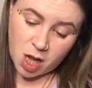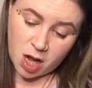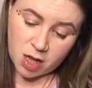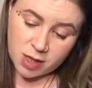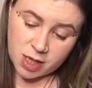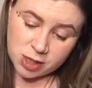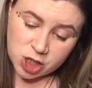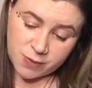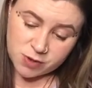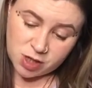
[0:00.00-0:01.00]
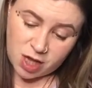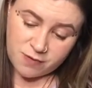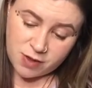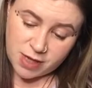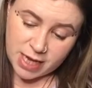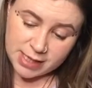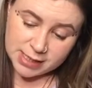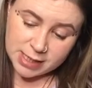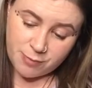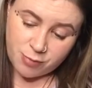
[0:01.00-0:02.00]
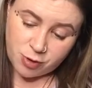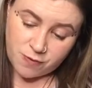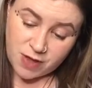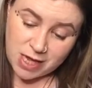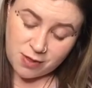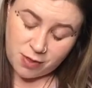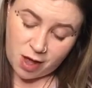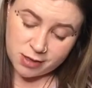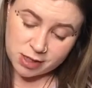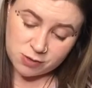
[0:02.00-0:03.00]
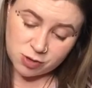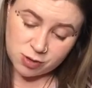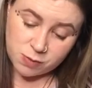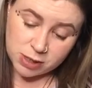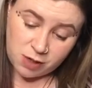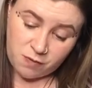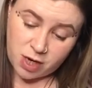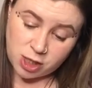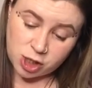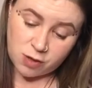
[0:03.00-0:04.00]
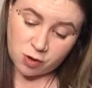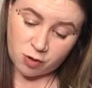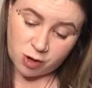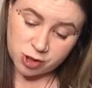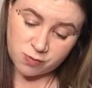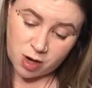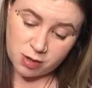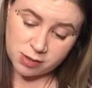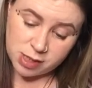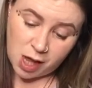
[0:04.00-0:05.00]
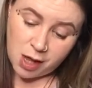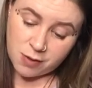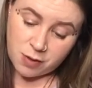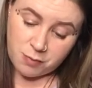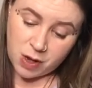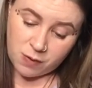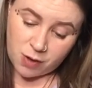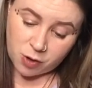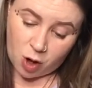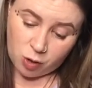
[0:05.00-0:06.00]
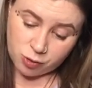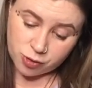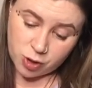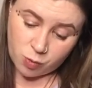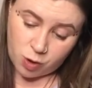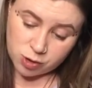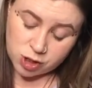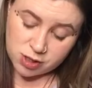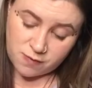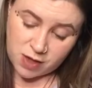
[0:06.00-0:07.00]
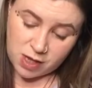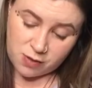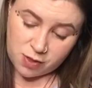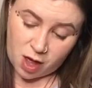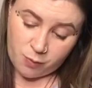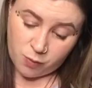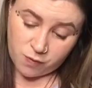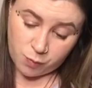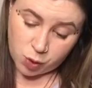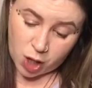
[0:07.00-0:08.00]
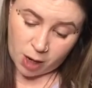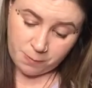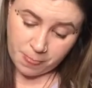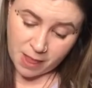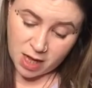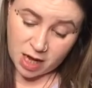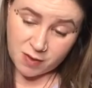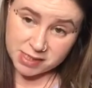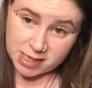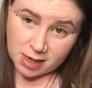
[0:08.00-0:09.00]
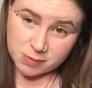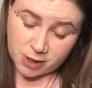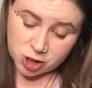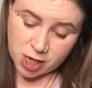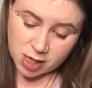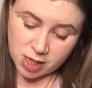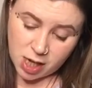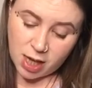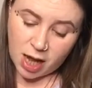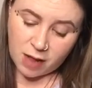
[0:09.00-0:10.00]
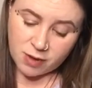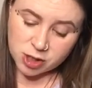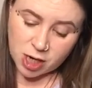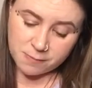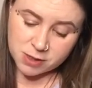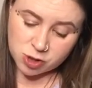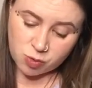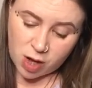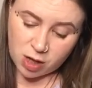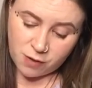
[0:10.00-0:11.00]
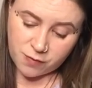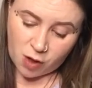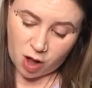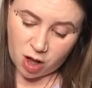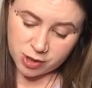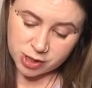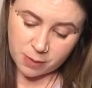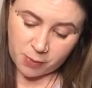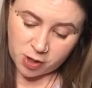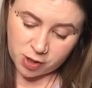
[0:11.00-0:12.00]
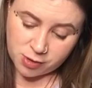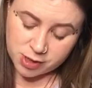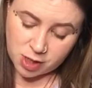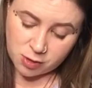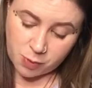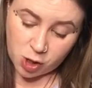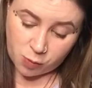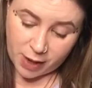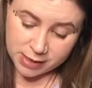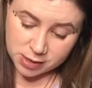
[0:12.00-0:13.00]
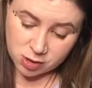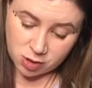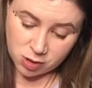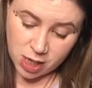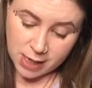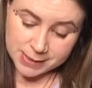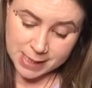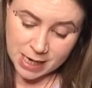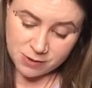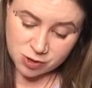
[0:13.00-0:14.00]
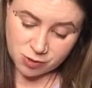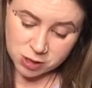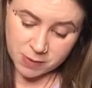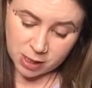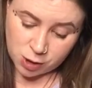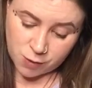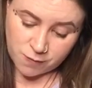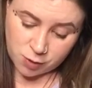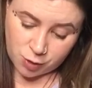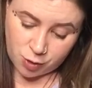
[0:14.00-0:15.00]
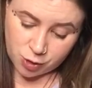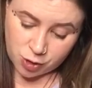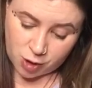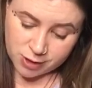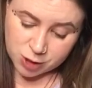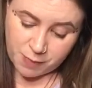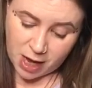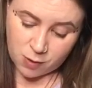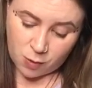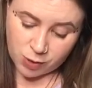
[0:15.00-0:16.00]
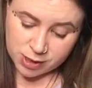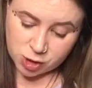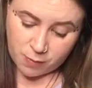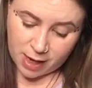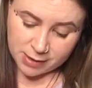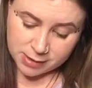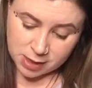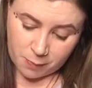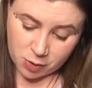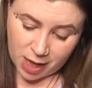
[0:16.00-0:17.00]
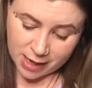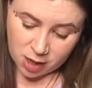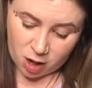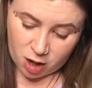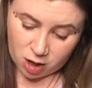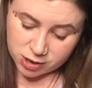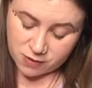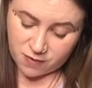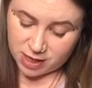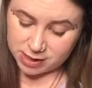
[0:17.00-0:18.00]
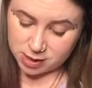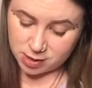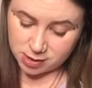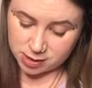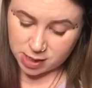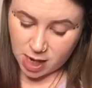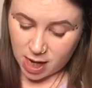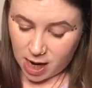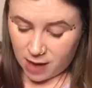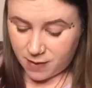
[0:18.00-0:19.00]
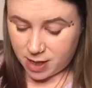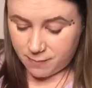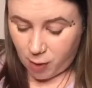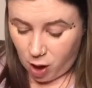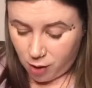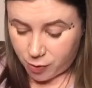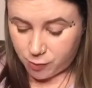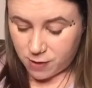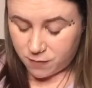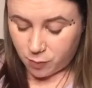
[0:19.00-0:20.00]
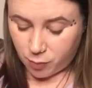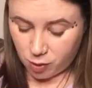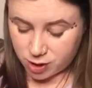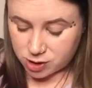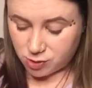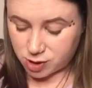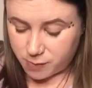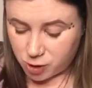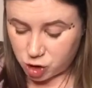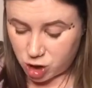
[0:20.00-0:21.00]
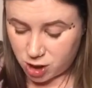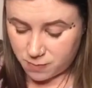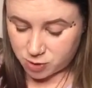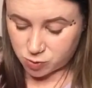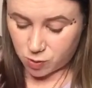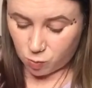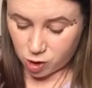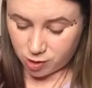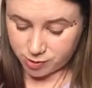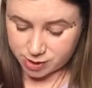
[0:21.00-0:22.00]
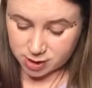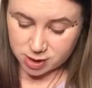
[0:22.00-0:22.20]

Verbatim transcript: And then chapter 11, The Hidden Temple of Ether. So he talks about divination and the crossroads, the mirror, the cauldron, the watchers of ether above and below, and then sex magic. And then chapter 12, the heart and the pearl, so the pearl pentacle. So here he talks about love, law, knowledge, power, wisdom, and the black heart of innocence. And then in part three of the book, he talks about journeying between worlds.